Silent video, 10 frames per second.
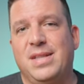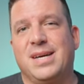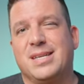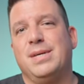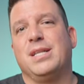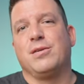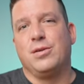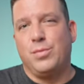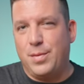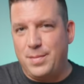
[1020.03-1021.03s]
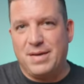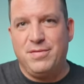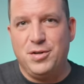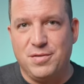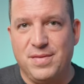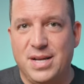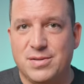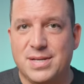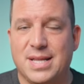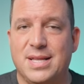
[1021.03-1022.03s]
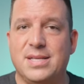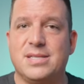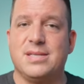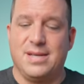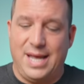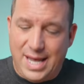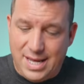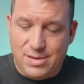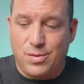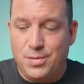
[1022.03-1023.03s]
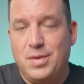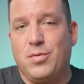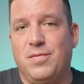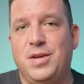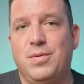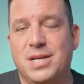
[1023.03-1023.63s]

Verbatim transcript: you'd like to be alerted when we make future videos like this and when we review